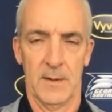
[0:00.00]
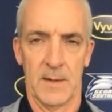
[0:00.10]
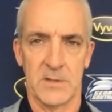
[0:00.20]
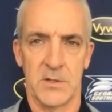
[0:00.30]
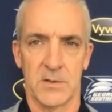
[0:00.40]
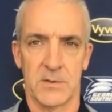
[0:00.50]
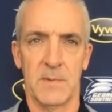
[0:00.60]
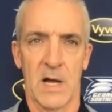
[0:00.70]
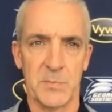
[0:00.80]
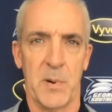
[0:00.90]
That's just
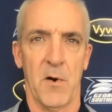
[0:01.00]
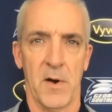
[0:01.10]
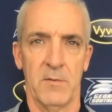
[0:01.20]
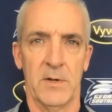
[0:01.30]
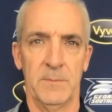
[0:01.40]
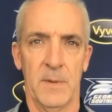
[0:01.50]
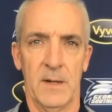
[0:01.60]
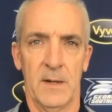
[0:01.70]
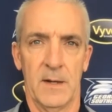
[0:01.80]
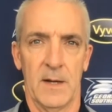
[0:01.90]
that's part of it,
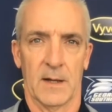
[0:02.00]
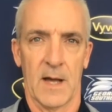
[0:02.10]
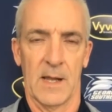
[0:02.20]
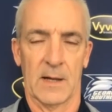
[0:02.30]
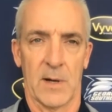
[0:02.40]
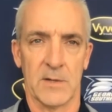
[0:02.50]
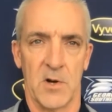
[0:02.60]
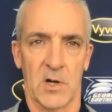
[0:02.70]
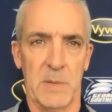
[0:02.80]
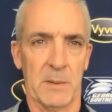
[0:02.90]
and kind of like what I was
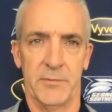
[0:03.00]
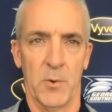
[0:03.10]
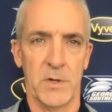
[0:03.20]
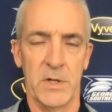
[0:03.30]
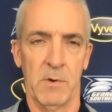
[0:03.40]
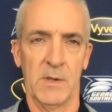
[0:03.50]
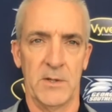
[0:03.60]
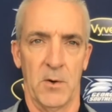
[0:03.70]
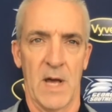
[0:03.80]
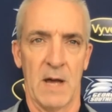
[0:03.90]
talking about before, you really
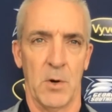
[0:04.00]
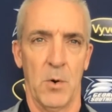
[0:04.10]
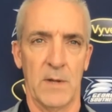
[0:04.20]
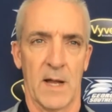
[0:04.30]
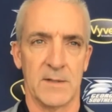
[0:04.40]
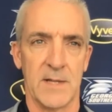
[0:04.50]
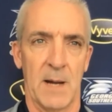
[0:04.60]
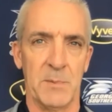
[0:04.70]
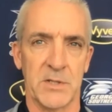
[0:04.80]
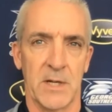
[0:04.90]
don't have a whole lot of
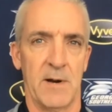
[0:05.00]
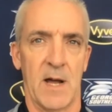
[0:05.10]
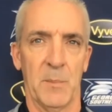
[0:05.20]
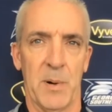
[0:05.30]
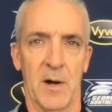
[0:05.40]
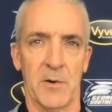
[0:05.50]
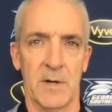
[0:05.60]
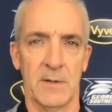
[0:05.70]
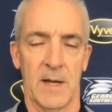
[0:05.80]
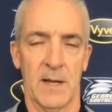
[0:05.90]
time to sit around and
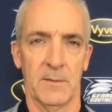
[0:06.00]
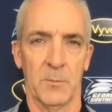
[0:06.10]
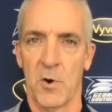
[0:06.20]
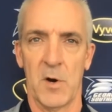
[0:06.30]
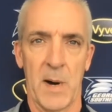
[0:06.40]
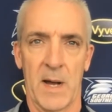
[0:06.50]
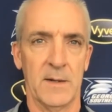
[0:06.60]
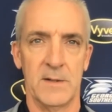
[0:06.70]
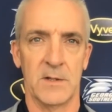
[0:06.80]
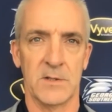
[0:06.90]
ponder it and worry about
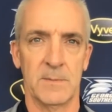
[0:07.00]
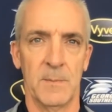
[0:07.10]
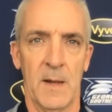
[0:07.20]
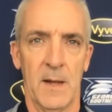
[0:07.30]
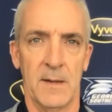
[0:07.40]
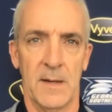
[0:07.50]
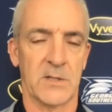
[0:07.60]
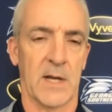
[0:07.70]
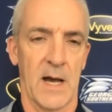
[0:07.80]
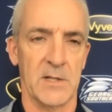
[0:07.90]
it. You just
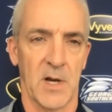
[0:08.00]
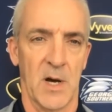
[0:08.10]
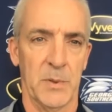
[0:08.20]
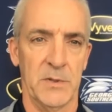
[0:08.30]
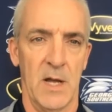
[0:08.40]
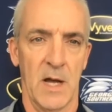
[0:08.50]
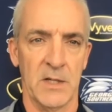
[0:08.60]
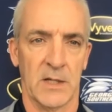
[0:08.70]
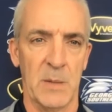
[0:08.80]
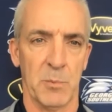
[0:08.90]
next guy's up and you, and
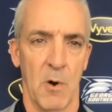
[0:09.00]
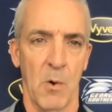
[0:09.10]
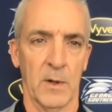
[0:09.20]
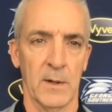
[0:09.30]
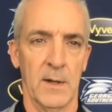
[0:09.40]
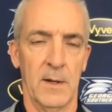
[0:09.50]
you keep rolling.